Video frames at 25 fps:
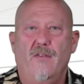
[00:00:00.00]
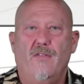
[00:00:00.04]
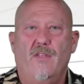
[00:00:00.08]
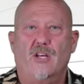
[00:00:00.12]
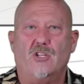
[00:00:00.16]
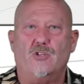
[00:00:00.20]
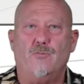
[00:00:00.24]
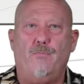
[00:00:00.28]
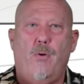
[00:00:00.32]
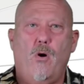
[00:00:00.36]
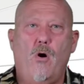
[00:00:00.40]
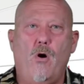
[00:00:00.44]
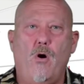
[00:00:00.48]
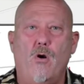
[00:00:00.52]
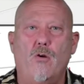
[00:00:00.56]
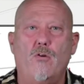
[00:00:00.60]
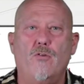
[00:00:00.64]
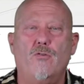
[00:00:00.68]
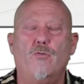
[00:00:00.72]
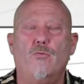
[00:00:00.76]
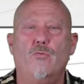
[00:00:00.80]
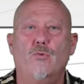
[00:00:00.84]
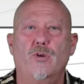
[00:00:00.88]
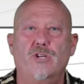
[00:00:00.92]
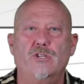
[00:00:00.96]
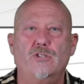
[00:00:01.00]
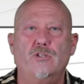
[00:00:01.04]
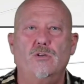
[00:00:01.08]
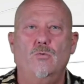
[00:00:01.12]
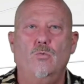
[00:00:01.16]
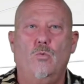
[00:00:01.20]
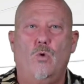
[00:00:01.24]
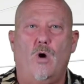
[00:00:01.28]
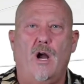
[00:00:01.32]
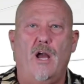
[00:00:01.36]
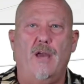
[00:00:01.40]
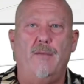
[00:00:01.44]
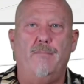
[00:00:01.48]
that's part of the reason
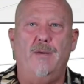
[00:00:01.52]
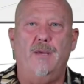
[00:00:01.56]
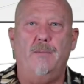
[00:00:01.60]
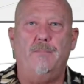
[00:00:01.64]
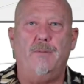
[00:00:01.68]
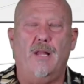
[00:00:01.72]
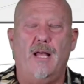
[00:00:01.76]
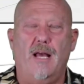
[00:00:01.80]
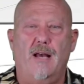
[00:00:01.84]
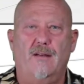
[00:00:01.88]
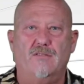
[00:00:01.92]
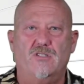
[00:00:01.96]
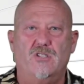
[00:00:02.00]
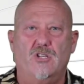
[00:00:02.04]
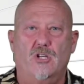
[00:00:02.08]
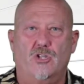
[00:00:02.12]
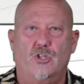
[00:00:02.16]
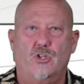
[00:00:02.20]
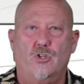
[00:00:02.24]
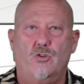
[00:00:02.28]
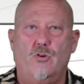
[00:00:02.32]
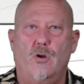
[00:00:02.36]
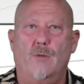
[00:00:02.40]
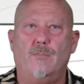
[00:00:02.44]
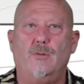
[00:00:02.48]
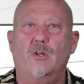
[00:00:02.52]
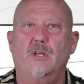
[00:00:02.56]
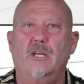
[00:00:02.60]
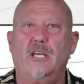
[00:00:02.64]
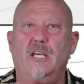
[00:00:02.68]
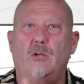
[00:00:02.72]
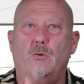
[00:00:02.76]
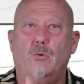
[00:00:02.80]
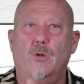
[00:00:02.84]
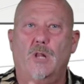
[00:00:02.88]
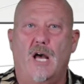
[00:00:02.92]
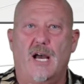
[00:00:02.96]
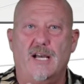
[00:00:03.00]
why people have such trouble
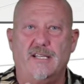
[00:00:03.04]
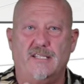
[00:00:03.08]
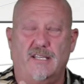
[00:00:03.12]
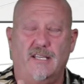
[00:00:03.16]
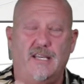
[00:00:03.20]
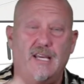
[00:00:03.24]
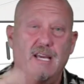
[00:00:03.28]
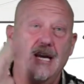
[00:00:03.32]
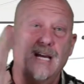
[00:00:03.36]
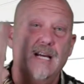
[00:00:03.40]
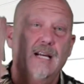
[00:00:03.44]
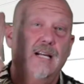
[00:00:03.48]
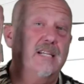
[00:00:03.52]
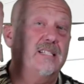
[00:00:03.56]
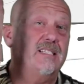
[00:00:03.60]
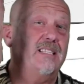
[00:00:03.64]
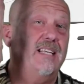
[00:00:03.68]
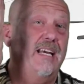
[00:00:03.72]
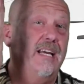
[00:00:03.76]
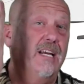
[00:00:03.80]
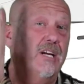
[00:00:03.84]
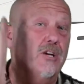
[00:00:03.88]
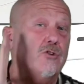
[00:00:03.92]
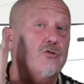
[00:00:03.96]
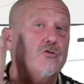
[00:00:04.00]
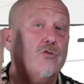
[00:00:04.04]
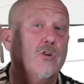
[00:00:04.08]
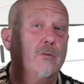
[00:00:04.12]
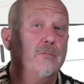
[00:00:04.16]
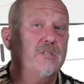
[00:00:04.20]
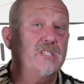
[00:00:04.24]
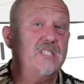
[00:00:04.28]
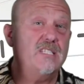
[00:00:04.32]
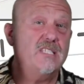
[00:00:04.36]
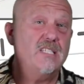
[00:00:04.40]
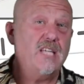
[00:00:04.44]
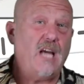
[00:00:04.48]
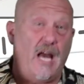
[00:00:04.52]
equalizing, because the eardrum
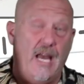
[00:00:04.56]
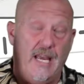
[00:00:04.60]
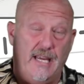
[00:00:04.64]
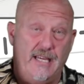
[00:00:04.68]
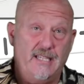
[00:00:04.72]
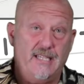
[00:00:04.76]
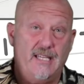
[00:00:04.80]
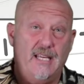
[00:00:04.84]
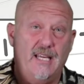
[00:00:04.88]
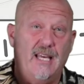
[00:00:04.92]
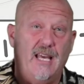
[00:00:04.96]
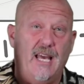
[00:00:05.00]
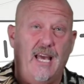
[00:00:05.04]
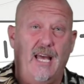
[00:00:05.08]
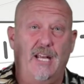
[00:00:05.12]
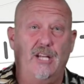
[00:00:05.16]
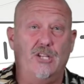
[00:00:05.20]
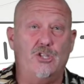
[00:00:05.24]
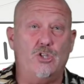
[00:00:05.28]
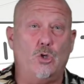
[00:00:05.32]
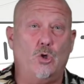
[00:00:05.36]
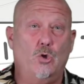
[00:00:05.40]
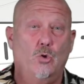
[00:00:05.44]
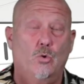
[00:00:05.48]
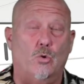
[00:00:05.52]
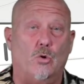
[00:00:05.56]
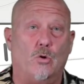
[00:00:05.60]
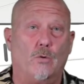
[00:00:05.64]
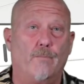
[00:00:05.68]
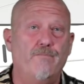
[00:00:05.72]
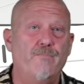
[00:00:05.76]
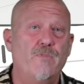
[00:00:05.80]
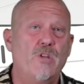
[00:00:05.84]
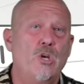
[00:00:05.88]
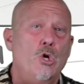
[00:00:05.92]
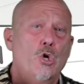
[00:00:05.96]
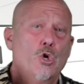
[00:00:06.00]
is tight and it's cool.